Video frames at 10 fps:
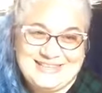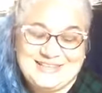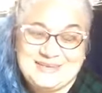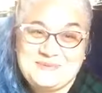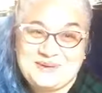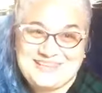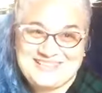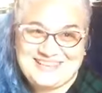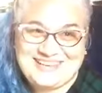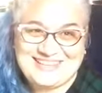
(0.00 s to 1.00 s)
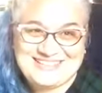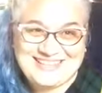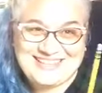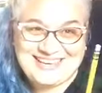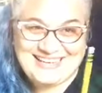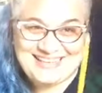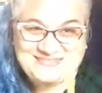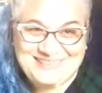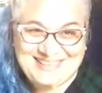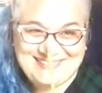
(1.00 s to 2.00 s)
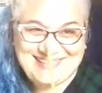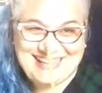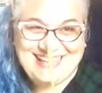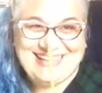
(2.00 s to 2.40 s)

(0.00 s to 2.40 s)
Good morning, Shauna. I saw that. By the way,